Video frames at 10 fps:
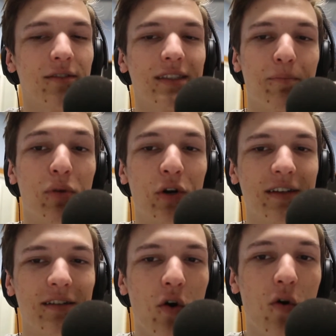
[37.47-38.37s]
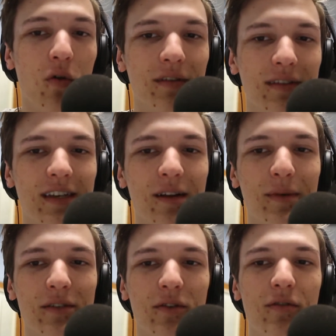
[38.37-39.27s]
He was like burning a hole in the side of
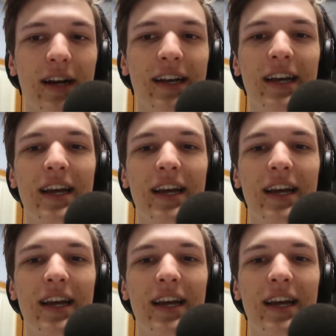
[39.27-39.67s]
my skull, right?